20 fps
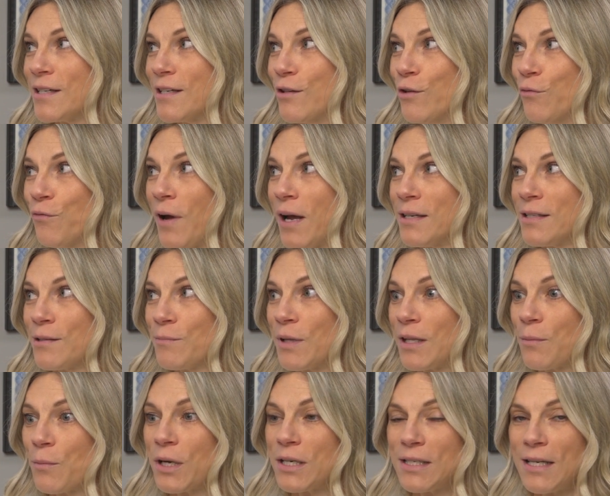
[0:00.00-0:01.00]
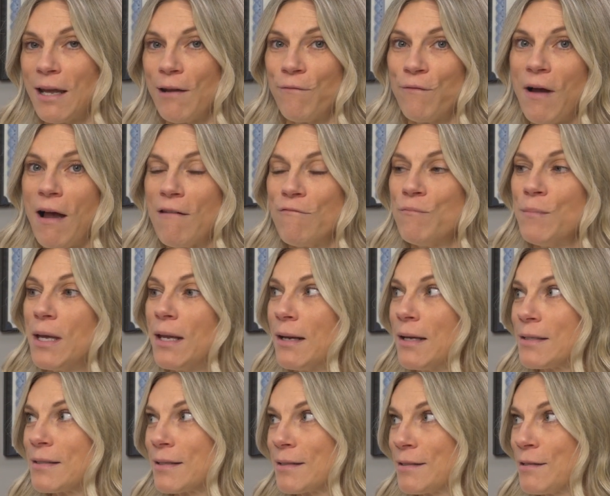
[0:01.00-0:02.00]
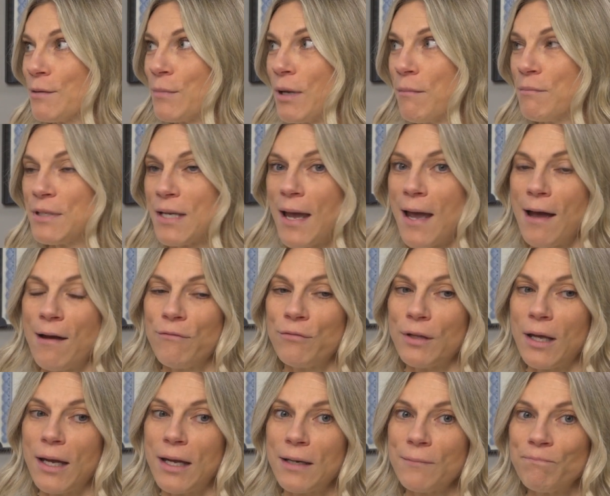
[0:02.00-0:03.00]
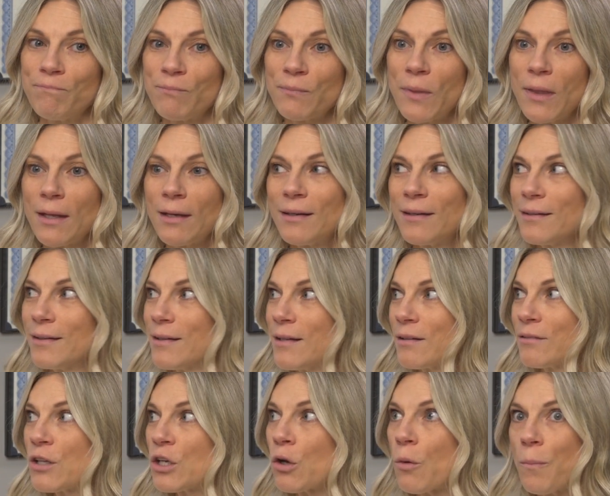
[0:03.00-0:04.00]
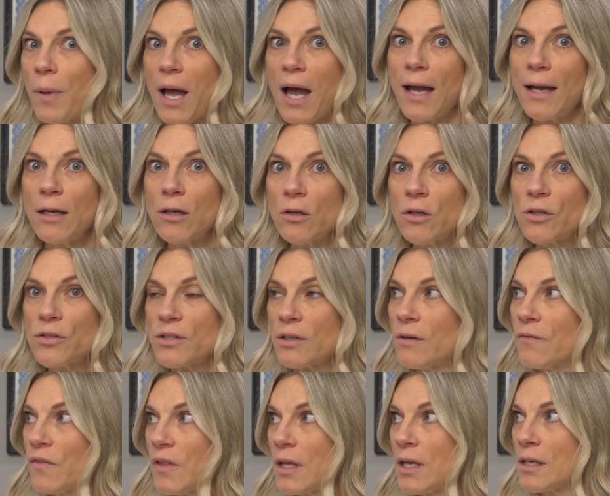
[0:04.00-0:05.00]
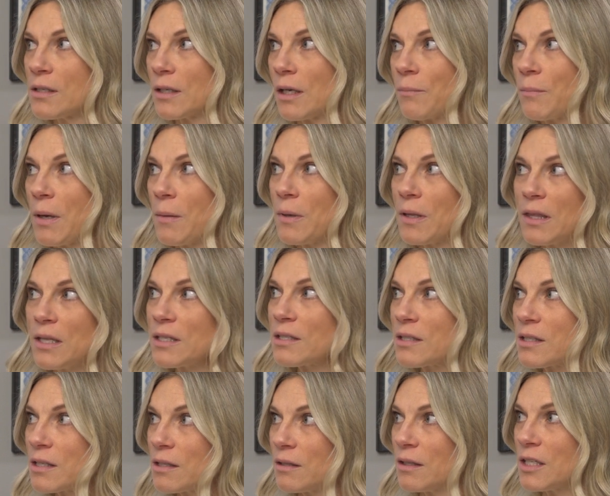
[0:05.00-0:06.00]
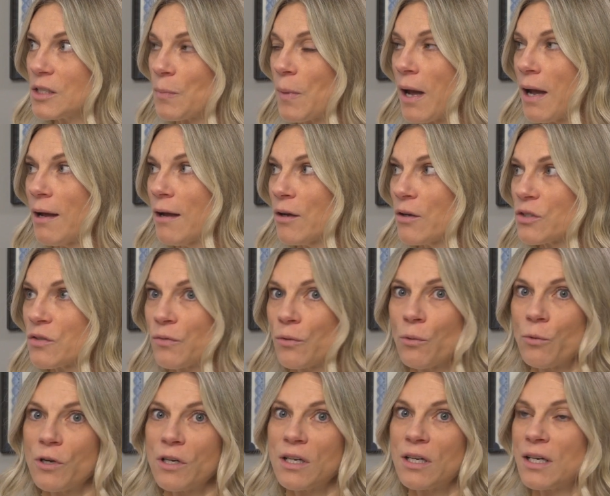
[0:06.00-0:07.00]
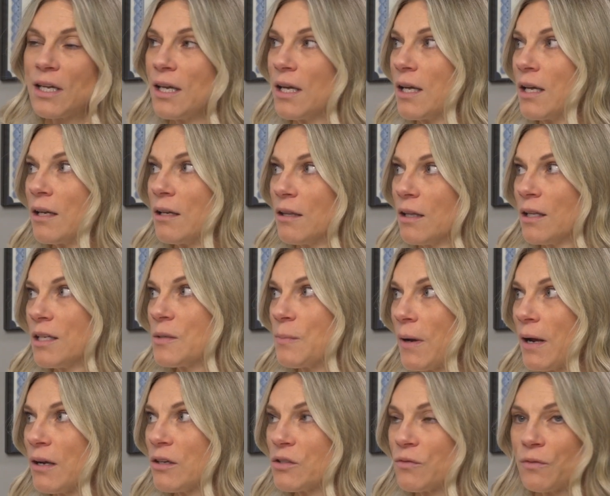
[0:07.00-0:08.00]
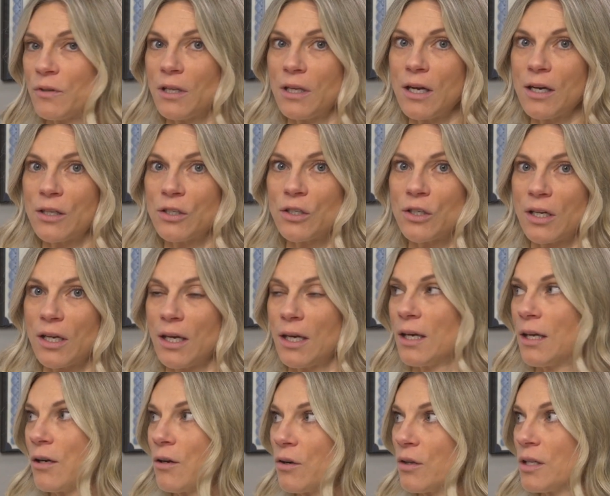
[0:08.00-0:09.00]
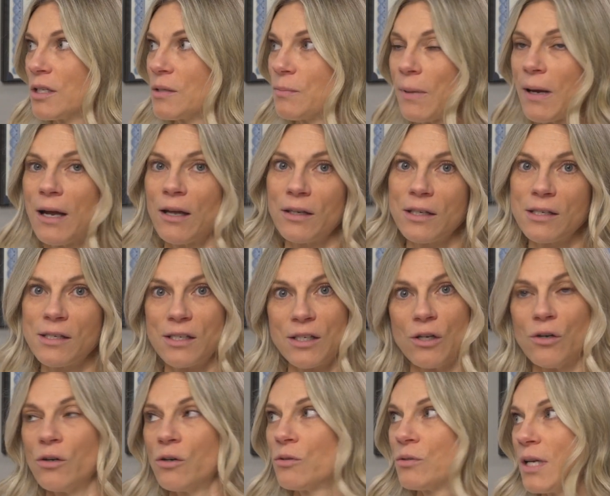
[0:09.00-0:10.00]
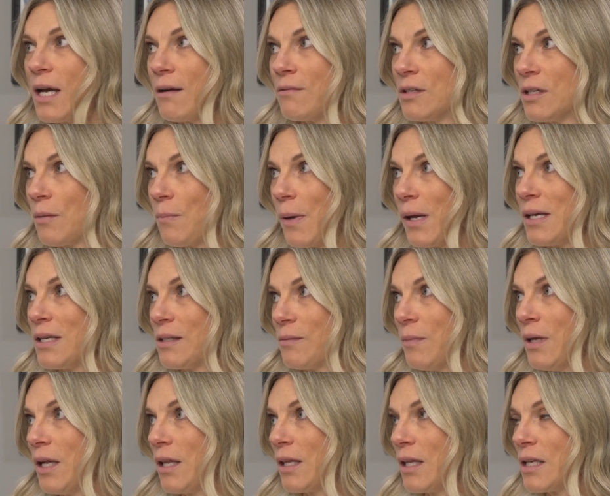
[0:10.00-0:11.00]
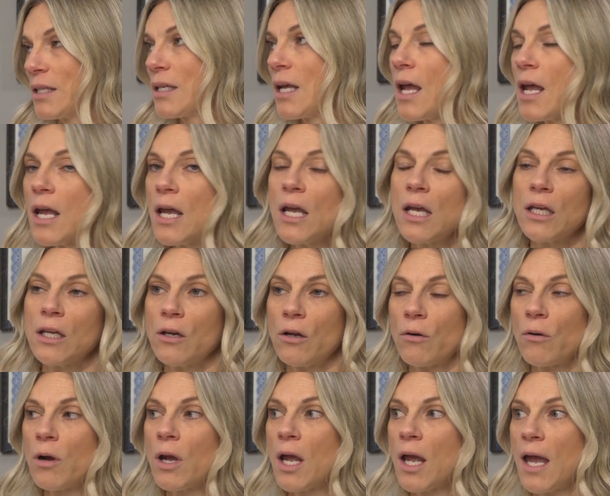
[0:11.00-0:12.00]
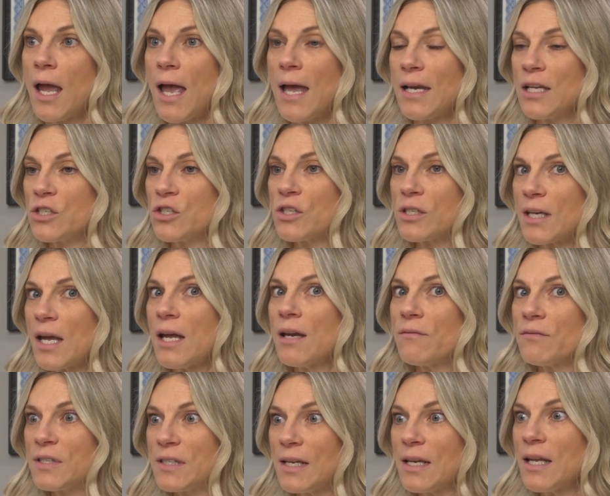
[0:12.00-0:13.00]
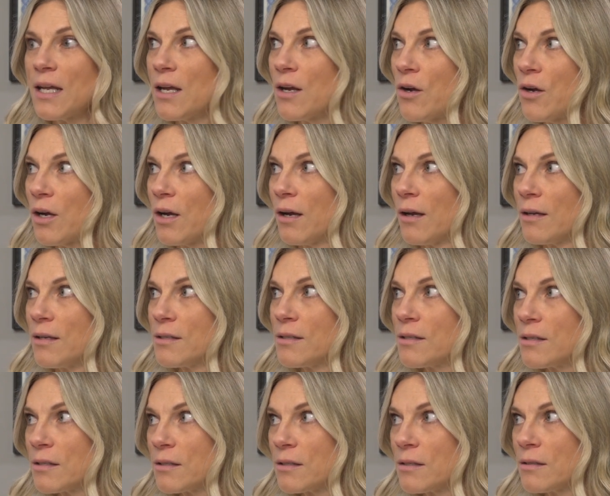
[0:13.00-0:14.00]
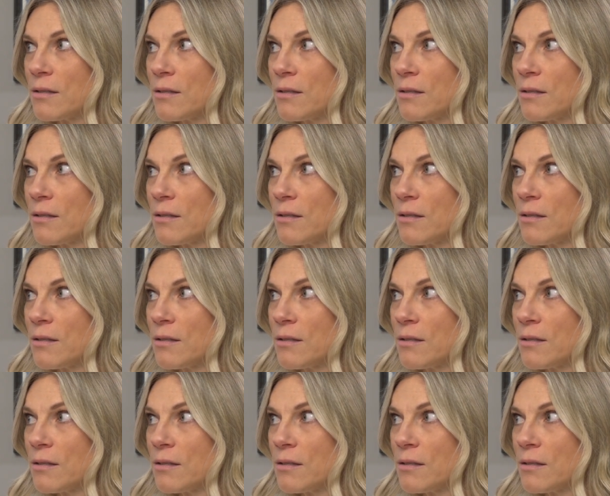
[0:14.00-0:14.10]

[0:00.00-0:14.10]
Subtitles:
and you find something that might take 5 minutes, like sometimes I have like little piles of things, like maybe this pile's for one kid and this pile's for the other kid, or this pile needs to go down to the basement, this, and it's just kind of sitting here because